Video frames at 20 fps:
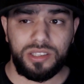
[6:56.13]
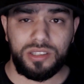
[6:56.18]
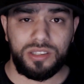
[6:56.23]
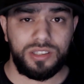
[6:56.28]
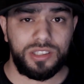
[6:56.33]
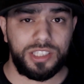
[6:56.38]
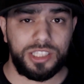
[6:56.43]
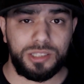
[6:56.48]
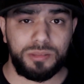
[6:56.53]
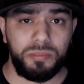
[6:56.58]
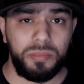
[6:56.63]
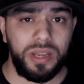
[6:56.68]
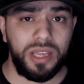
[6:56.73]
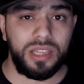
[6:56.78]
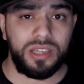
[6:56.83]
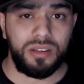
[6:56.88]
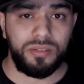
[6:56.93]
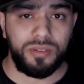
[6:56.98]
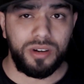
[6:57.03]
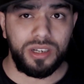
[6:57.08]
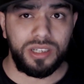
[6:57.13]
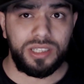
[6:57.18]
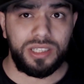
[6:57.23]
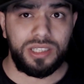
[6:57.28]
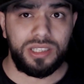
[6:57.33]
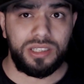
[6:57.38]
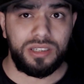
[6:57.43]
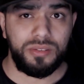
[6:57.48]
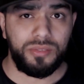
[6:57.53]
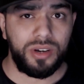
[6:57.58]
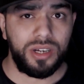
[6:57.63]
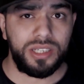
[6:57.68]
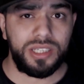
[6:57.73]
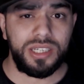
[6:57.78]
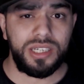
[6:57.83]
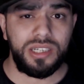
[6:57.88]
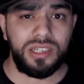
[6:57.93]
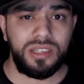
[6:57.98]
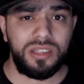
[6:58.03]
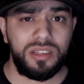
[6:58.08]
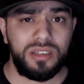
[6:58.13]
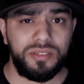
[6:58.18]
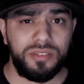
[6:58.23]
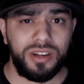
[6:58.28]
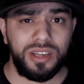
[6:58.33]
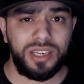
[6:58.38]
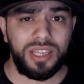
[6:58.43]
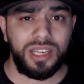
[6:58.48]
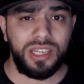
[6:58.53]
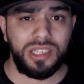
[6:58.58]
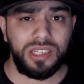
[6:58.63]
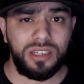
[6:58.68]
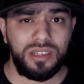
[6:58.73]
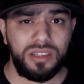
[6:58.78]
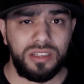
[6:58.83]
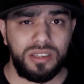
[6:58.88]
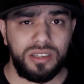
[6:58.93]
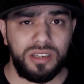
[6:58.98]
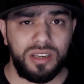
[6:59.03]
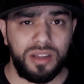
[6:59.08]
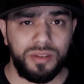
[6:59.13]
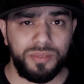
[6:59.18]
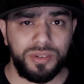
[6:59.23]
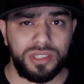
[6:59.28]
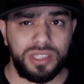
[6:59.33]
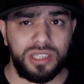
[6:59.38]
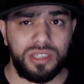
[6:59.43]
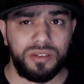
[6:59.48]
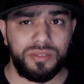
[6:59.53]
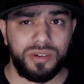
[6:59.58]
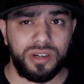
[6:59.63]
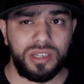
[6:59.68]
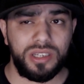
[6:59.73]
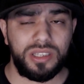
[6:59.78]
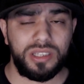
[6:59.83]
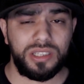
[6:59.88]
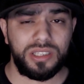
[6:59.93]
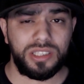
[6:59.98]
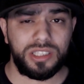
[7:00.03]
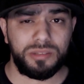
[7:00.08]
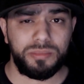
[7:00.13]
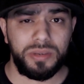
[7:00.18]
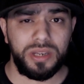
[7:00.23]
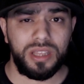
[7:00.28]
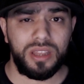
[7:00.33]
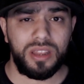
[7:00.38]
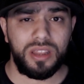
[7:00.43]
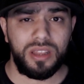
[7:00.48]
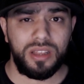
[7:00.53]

Smith, Devontae? I want to say Devontae Smith.